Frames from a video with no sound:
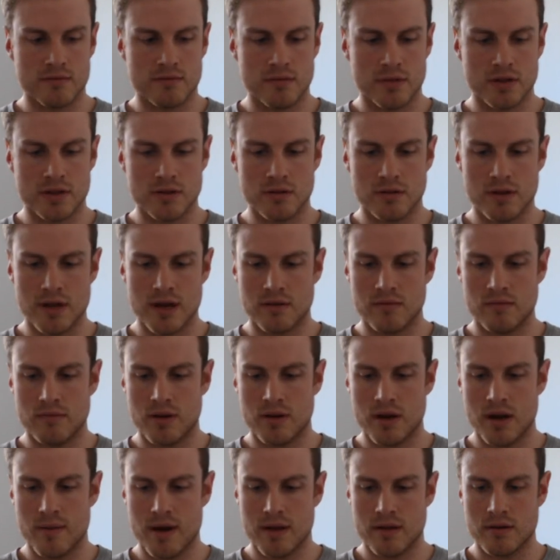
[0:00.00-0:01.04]
Until then,
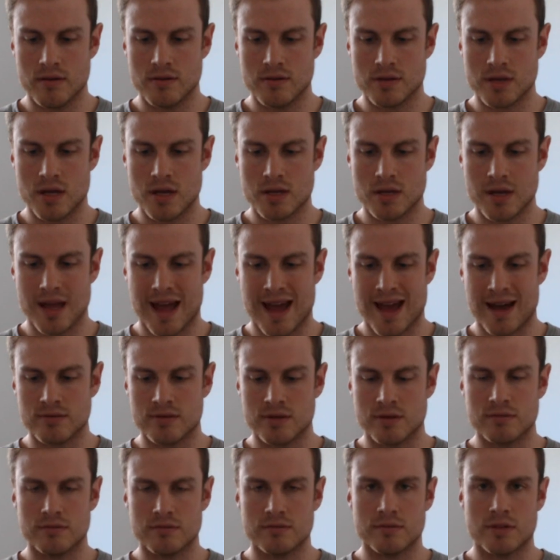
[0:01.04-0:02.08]
Benny Matthews is out.
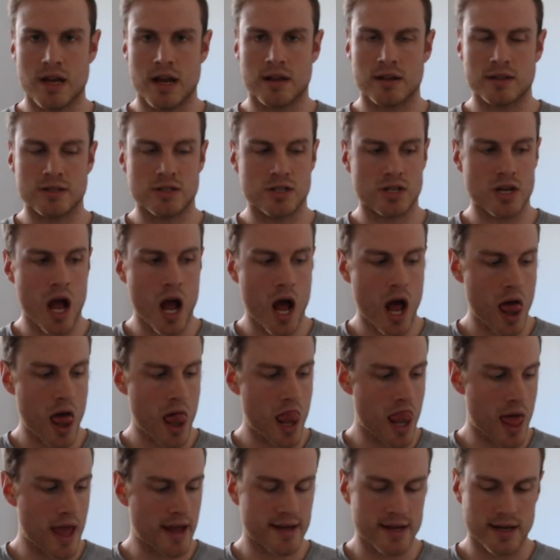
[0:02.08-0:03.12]
Chat
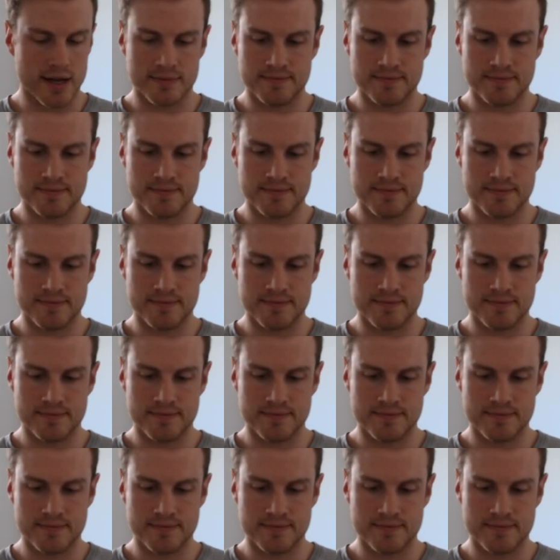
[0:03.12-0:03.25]
later.